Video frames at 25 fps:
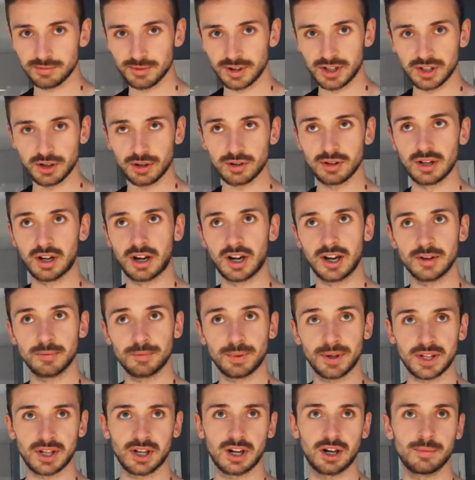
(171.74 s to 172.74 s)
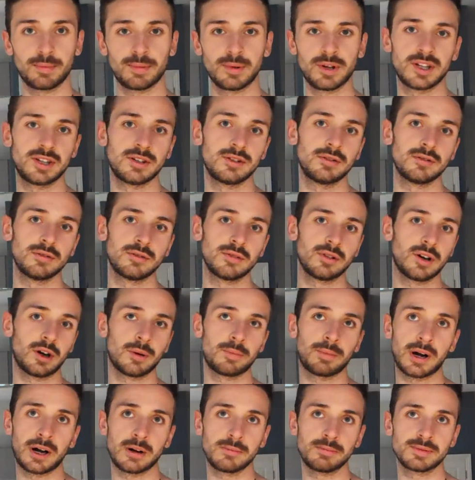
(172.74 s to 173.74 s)
Read it online, pick it up in a
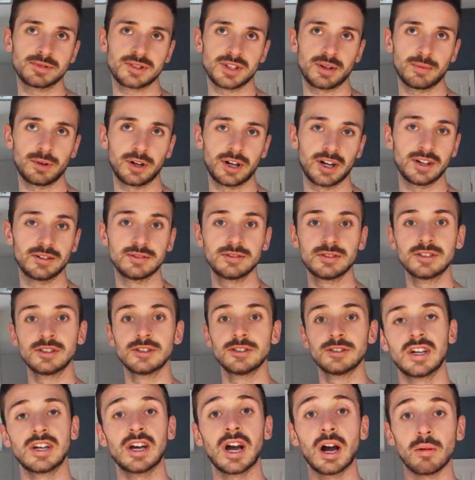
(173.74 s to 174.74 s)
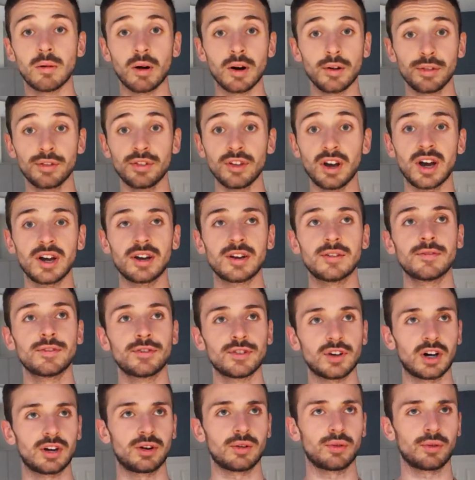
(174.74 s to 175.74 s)
pub somewhere. And my third and
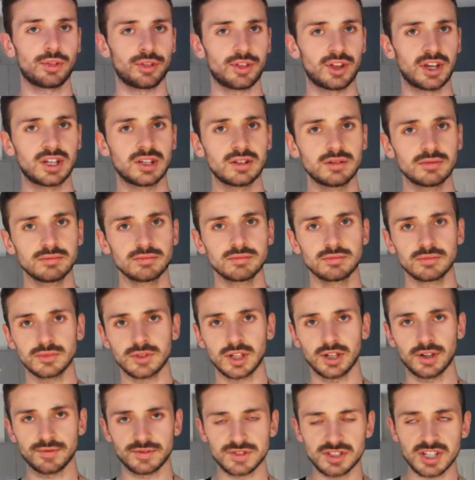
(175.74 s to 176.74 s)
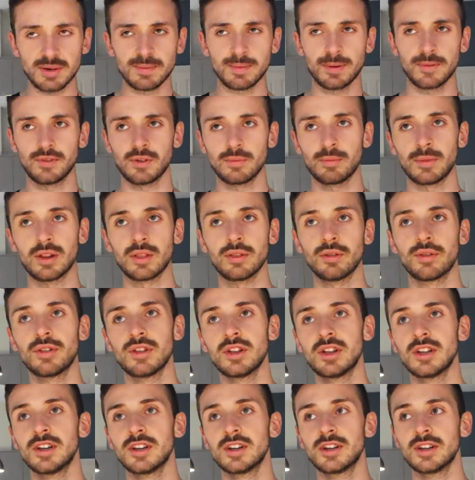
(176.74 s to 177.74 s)
final thing, kind of tip of the month,
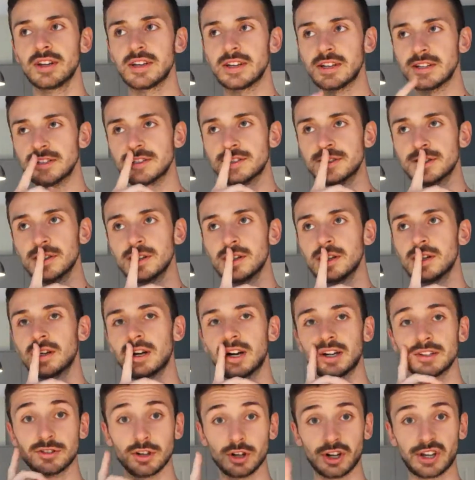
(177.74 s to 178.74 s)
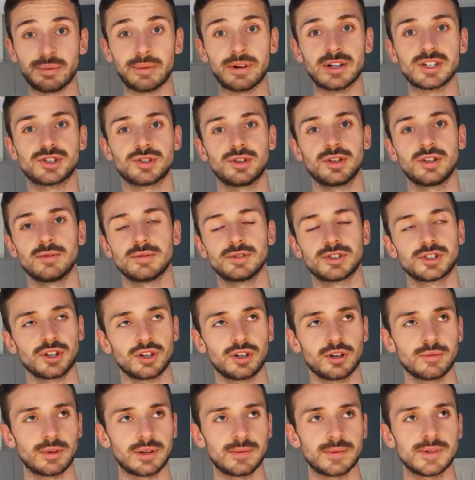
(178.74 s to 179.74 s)
is a documentary that was
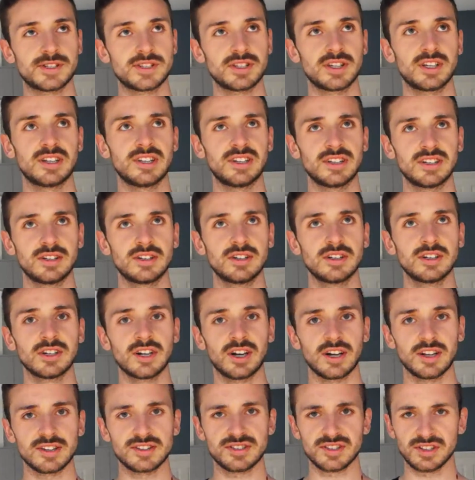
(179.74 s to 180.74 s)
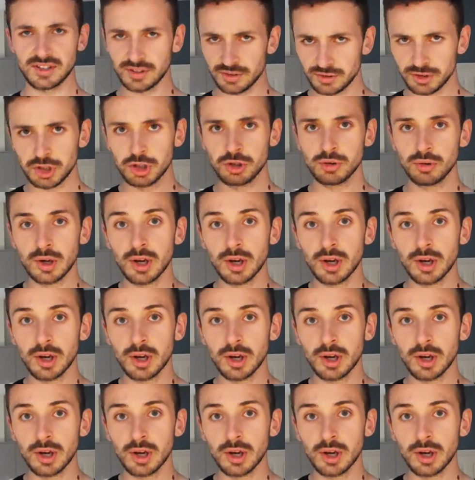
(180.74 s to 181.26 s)
shown on BBC, and it's a new